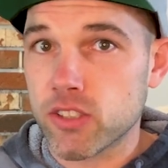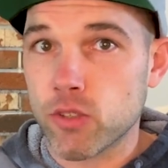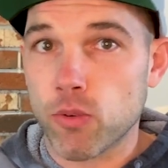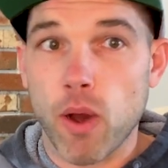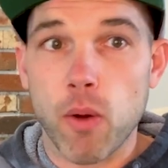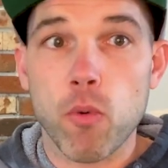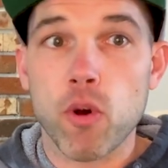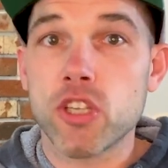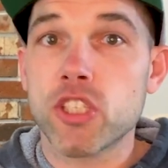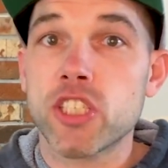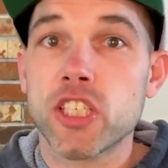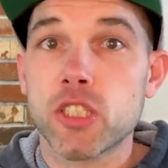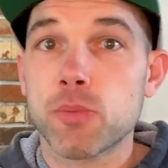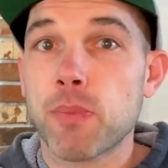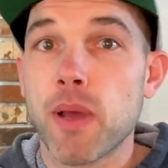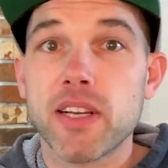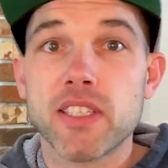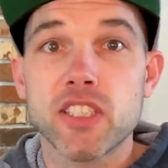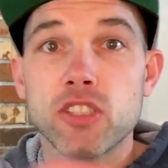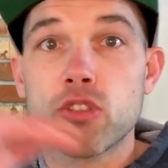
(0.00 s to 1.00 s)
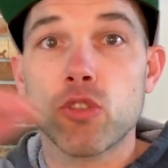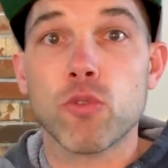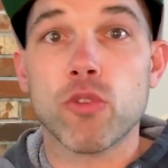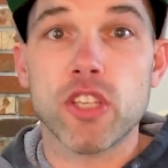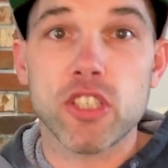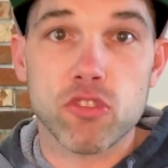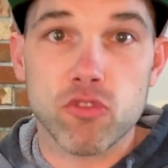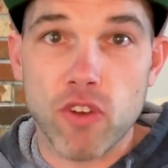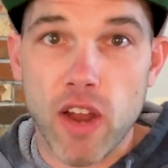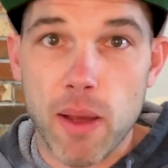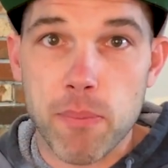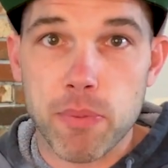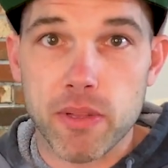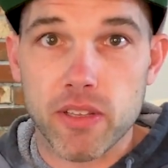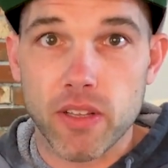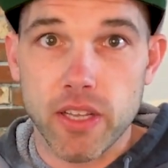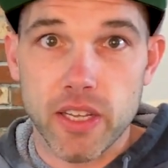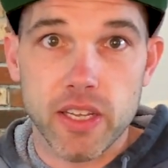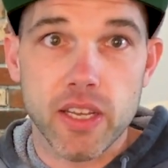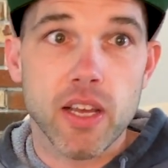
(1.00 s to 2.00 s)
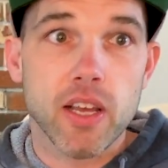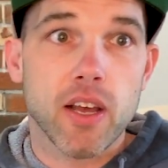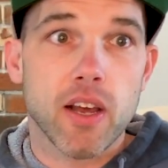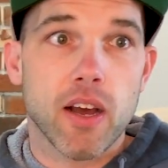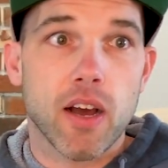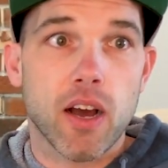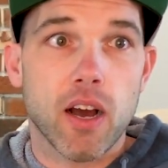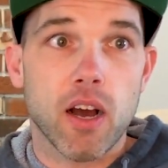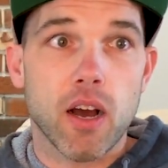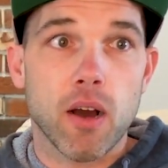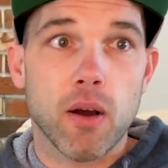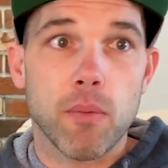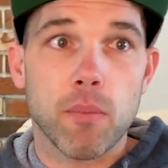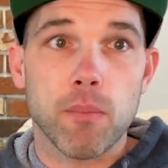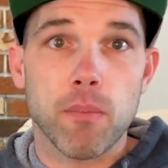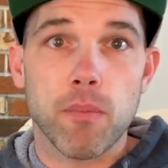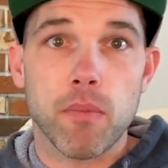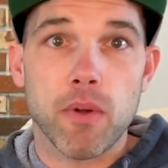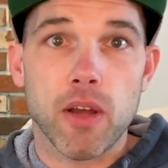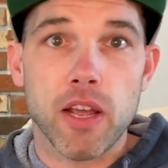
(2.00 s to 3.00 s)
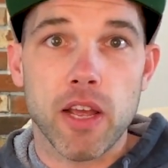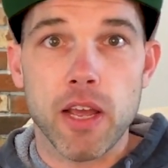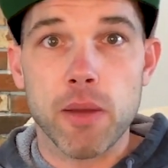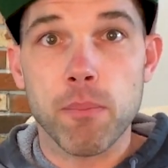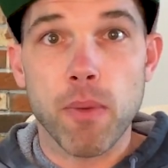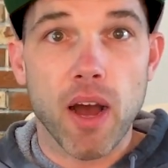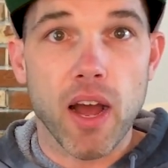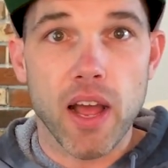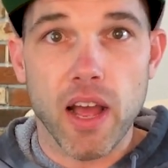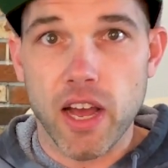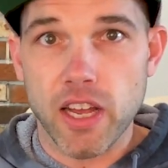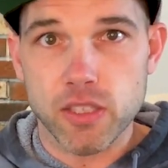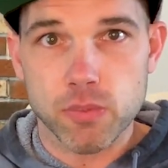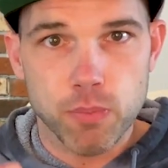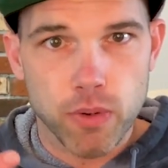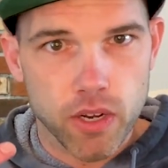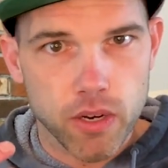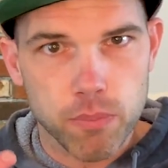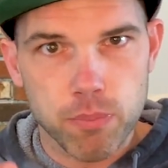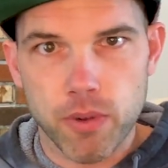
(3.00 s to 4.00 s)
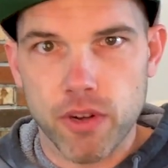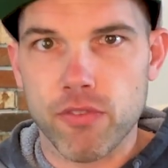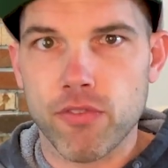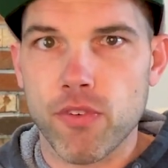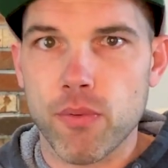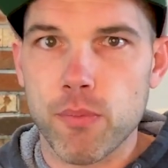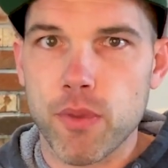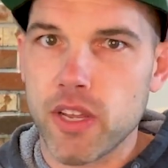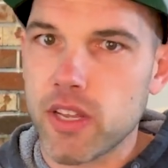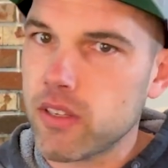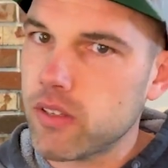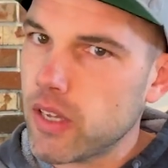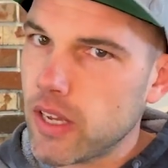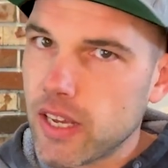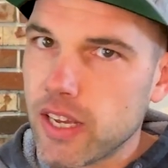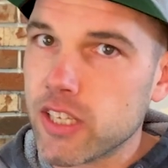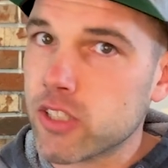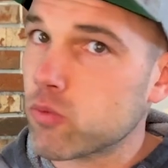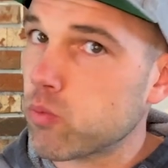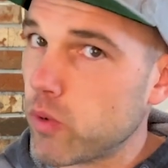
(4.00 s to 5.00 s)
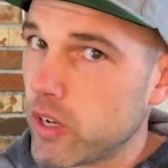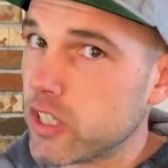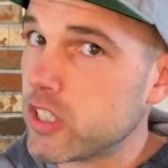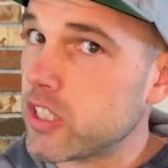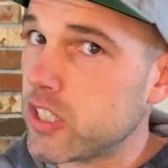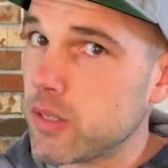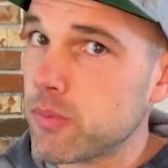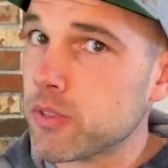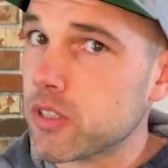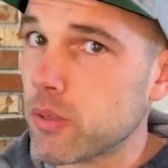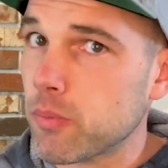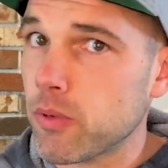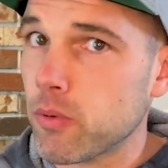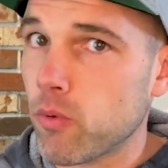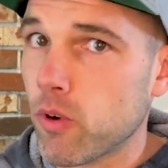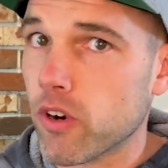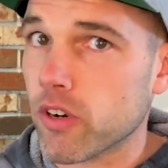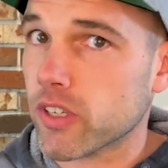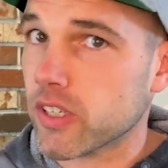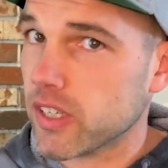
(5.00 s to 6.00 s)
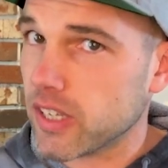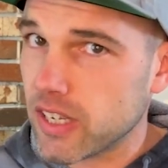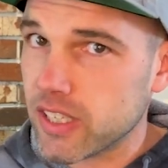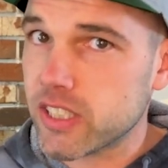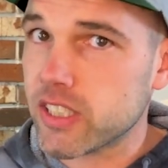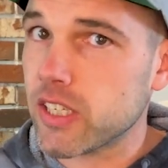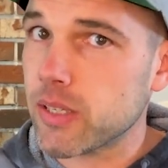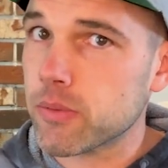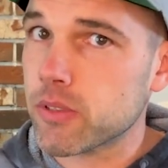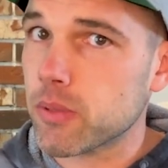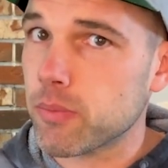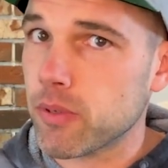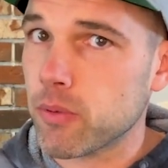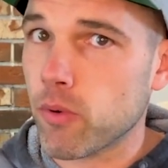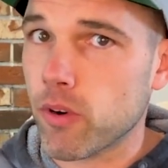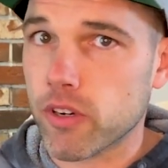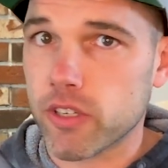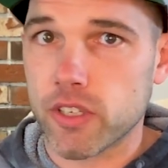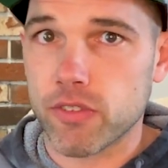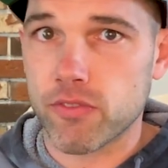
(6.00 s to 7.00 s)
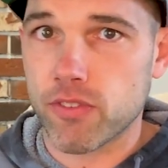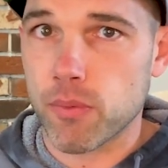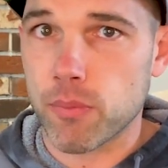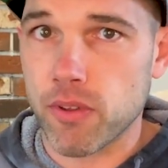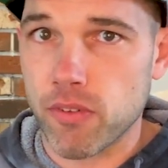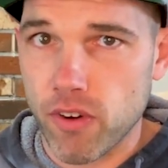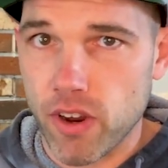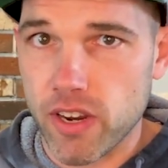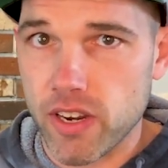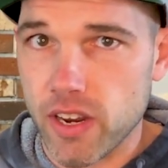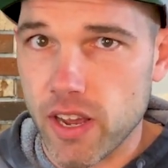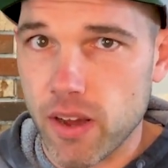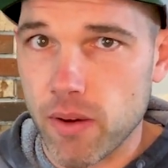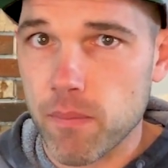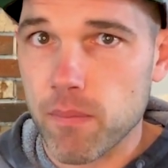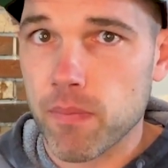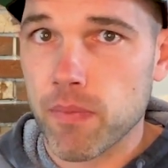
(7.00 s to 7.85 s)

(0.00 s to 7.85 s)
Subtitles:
to this rapidly in my eyes, but for me, it seems to be working. It seems to be working for me right now.